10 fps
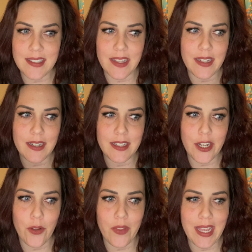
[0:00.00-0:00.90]
and you
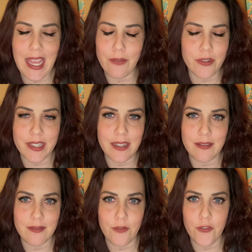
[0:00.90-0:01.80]
know, they can't
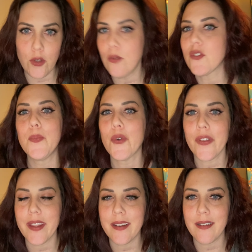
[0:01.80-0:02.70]
really fuse more
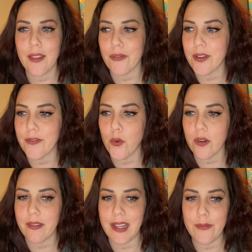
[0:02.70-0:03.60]
than 3 or 4
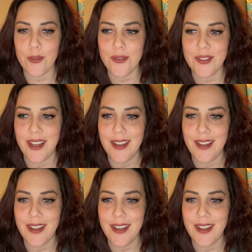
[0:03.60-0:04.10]
levels.